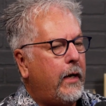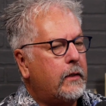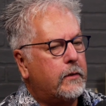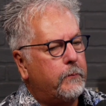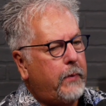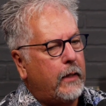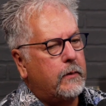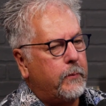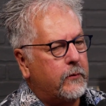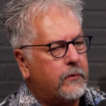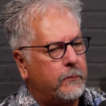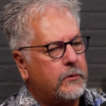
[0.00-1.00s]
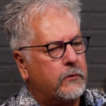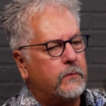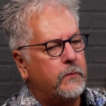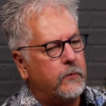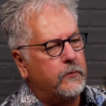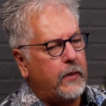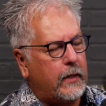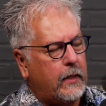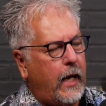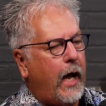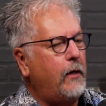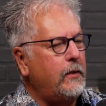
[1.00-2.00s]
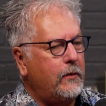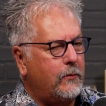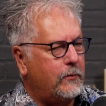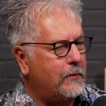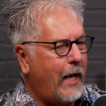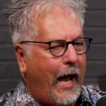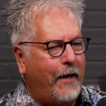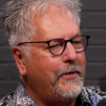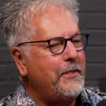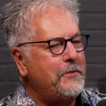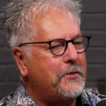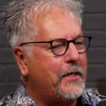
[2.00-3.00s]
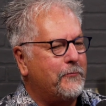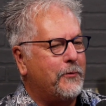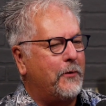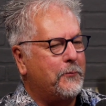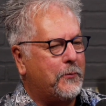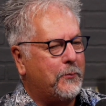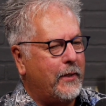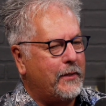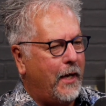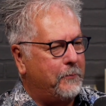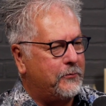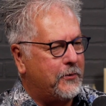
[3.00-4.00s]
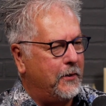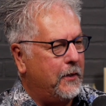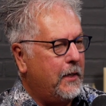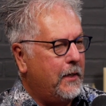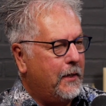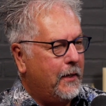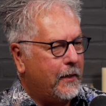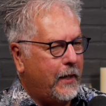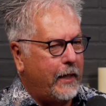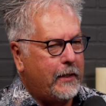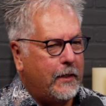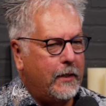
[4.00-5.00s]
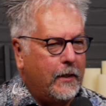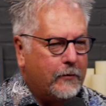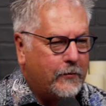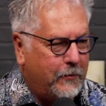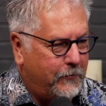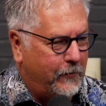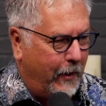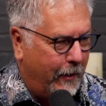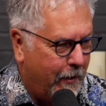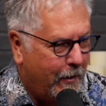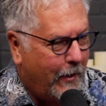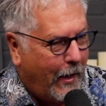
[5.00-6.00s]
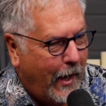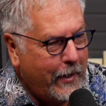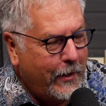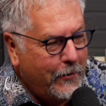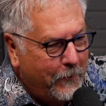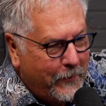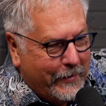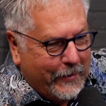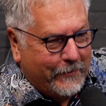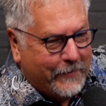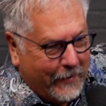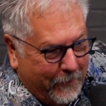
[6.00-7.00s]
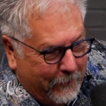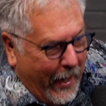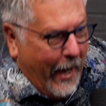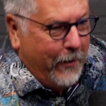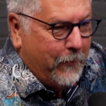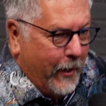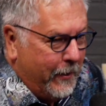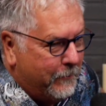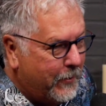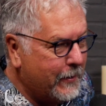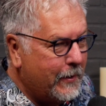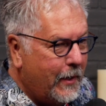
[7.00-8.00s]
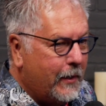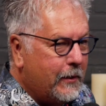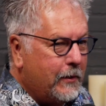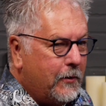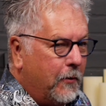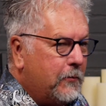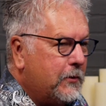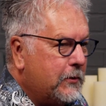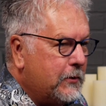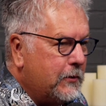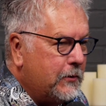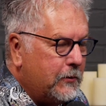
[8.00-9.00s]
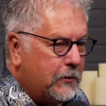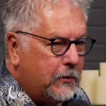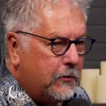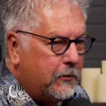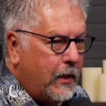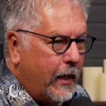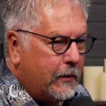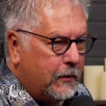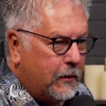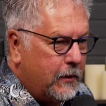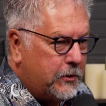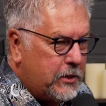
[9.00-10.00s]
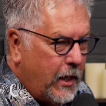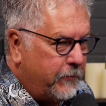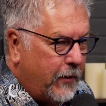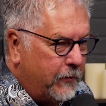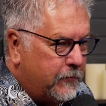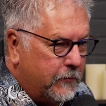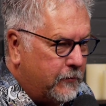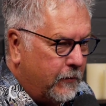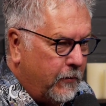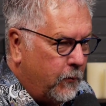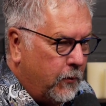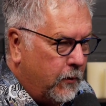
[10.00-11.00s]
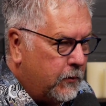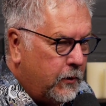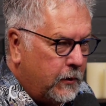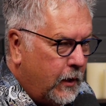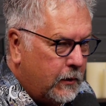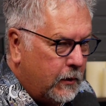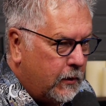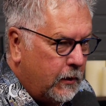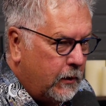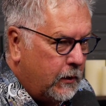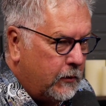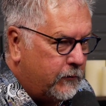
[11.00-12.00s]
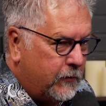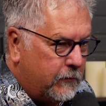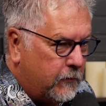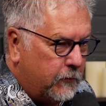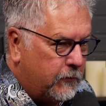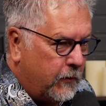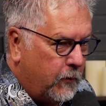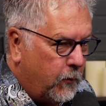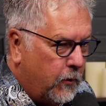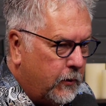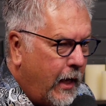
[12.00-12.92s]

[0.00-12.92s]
back the bus up just for a second. How did you get involved with Red Lobster? Like, seriously, and I don't mean this in a bad way, but you know, you're not the GFSs of the world. You're not the Cisco's of the